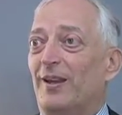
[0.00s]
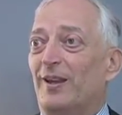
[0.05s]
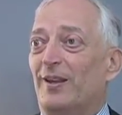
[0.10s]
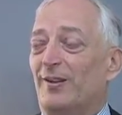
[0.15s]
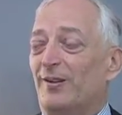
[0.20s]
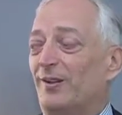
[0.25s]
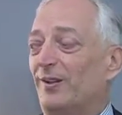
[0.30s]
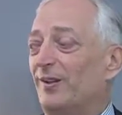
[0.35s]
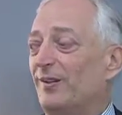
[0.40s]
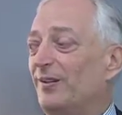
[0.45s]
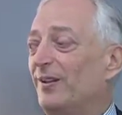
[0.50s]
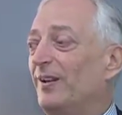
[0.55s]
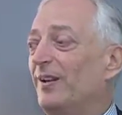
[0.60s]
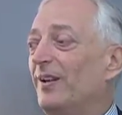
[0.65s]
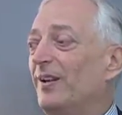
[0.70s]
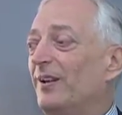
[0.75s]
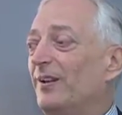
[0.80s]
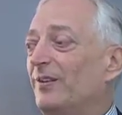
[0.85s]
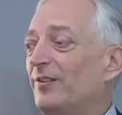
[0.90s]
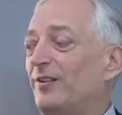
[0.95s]
that
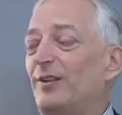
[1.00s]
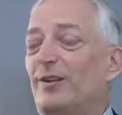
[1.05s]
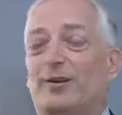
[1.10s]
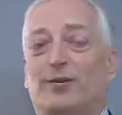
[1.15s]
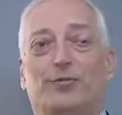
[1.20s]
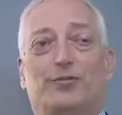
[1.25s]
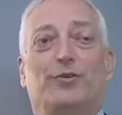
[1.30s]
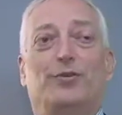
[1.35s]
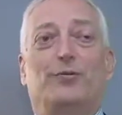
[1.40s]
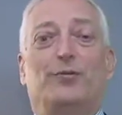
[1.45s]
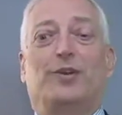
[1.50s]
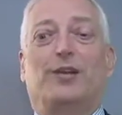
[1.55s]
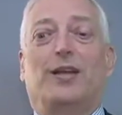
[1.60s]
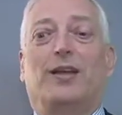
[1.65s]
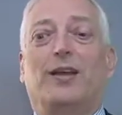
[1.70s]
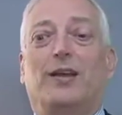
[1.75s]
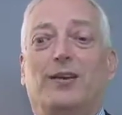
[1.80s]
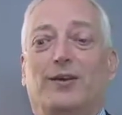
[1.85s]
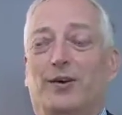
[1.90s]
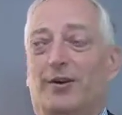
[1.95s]
CO2
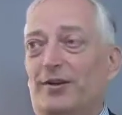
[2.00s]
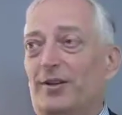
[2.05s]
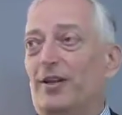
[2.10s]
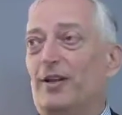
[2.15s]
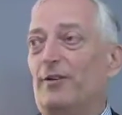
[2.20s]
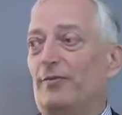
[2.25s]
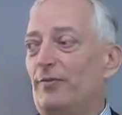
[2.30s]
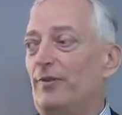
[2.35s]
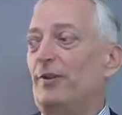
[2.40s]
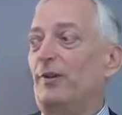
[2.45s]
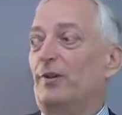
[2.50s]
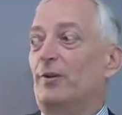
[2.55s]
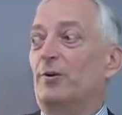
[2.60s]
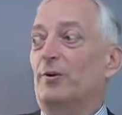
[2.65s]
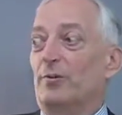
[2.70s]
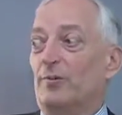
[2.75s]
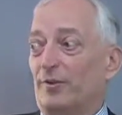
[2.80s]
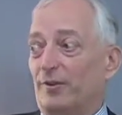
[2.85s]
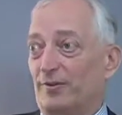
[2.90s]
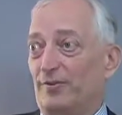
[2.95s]
cannot have the
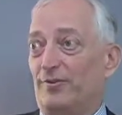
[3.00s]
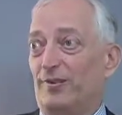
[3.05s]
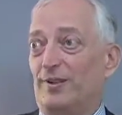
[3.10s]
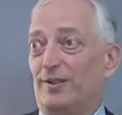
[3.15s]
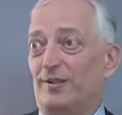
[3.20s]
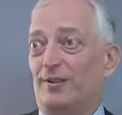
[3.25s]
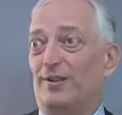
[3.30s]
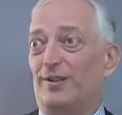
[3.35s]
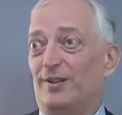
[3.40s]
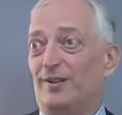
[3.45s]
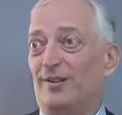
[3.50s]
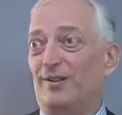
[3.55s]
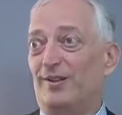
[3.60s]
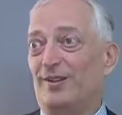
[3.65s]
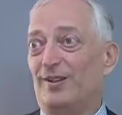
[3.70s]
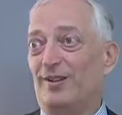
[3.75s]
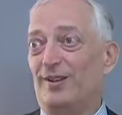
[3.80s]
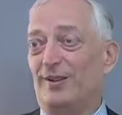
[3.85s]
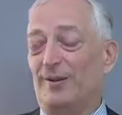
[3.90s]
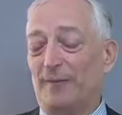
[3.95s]
enormous effects they
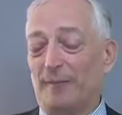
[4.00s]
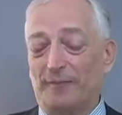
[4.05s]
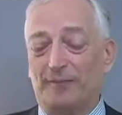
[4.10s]
say.